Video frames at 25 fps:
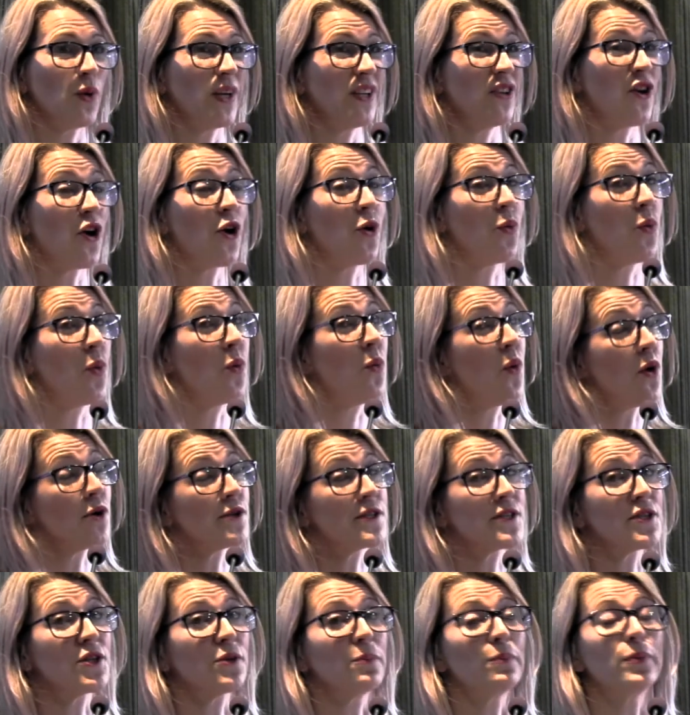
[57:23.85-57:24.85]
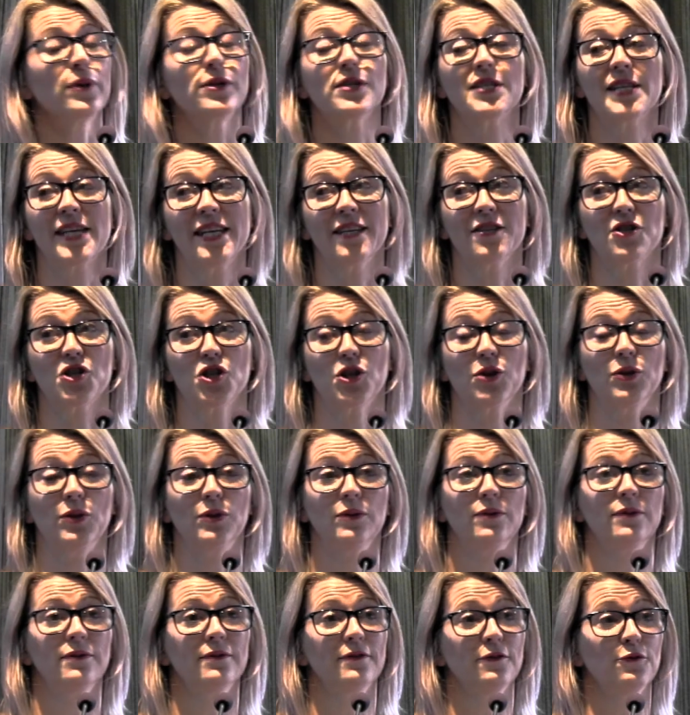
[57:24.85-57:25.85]
know, well, what's the
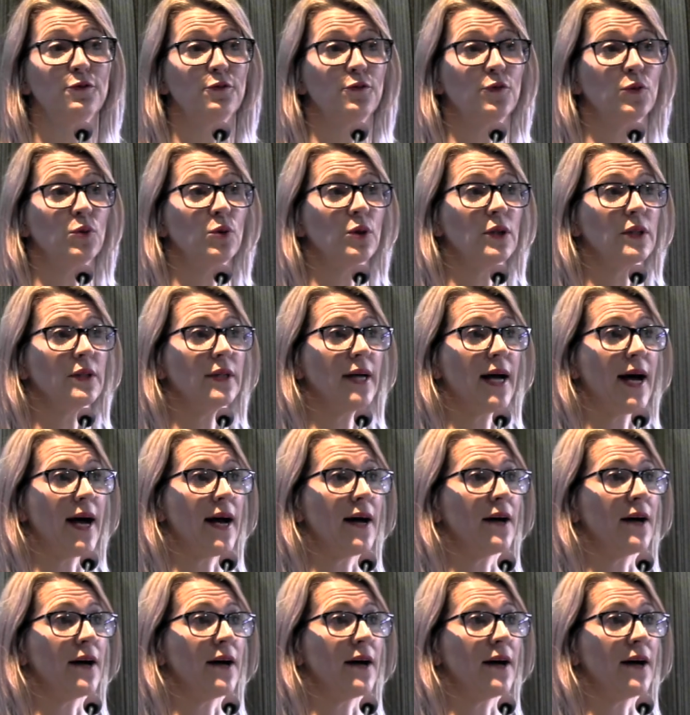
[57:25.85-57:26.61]
potential for